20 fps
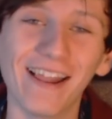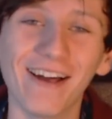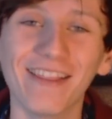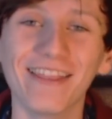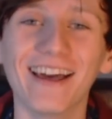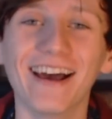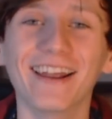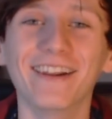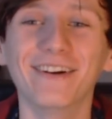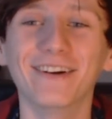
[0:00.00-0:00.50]
Well,
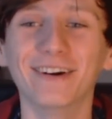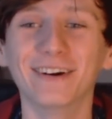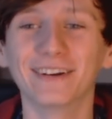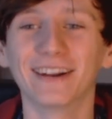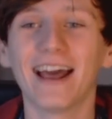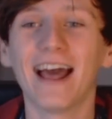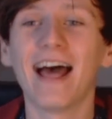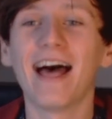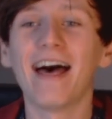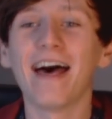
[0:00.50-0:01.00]
on that
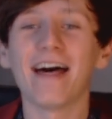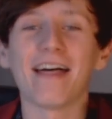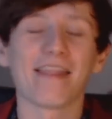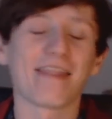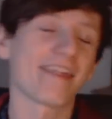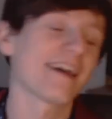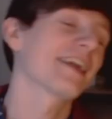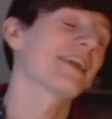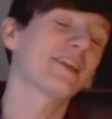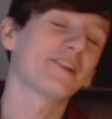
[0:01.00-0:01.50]
note
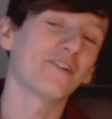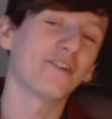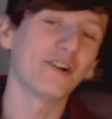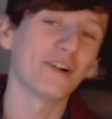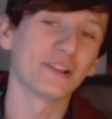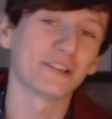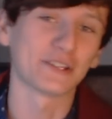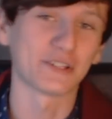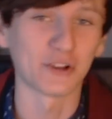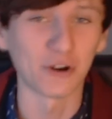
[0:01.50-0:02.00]
thank you
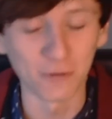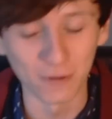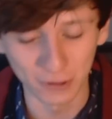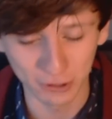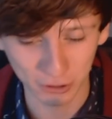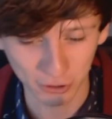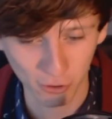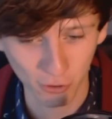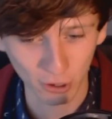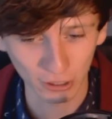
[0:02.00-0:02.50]
all so
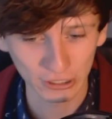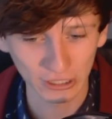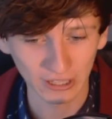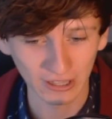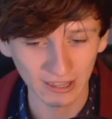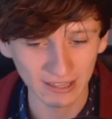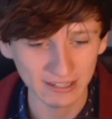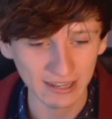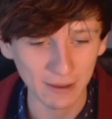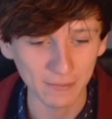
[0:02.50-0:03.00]
much for
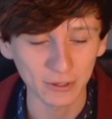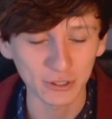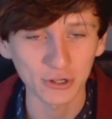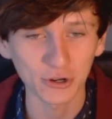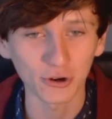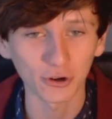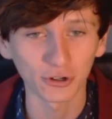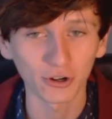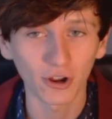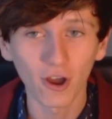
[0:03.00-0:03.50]
watching this
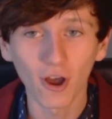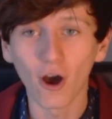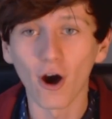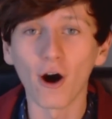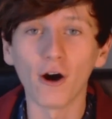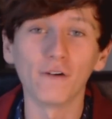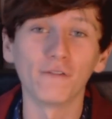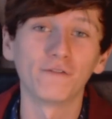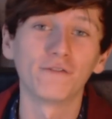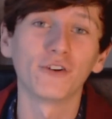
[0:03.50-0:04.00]
episode
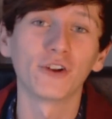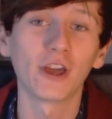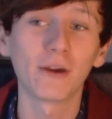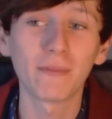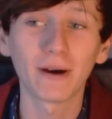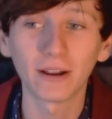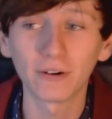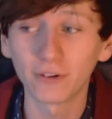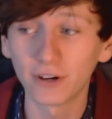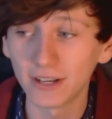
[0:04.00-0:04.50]
of Funny
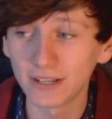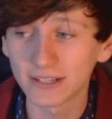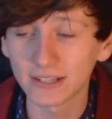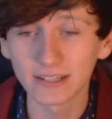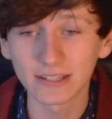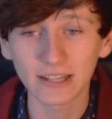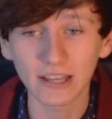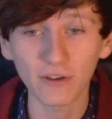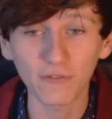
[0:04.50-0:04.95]
Ban Raisins.